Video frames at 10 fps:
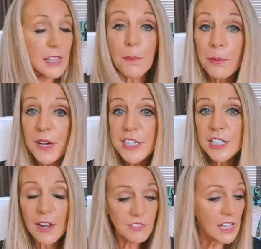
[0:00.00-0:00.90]
The
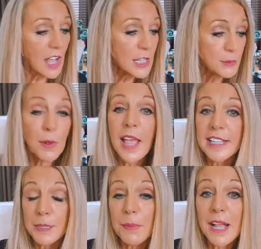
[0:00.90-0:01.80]
preaching of the gospel
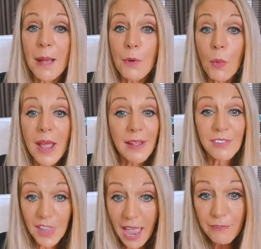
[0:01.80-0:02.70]
has to become a way
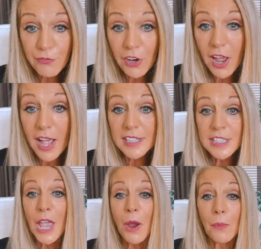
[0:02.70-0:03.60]
of life for us.